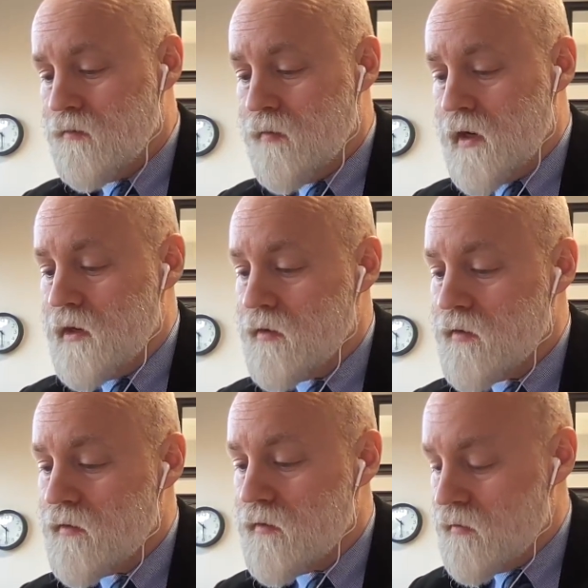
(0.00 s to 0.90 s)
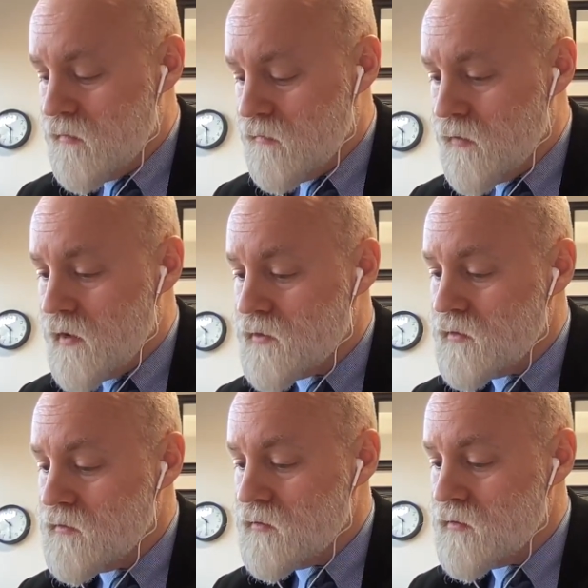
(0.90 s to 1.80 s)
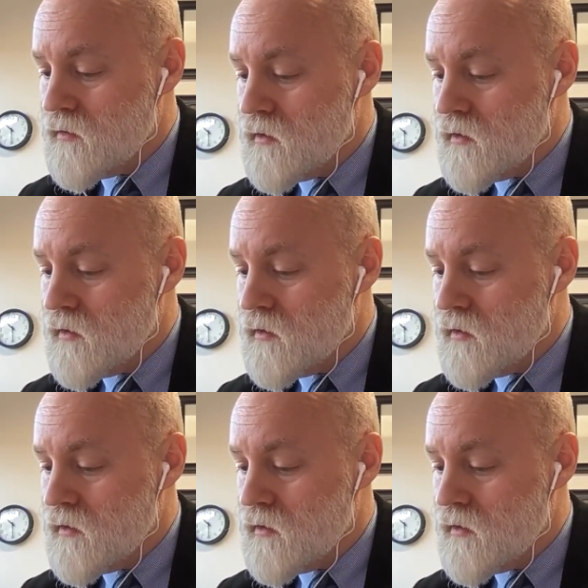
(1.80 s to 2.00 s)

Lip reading: Math fraction.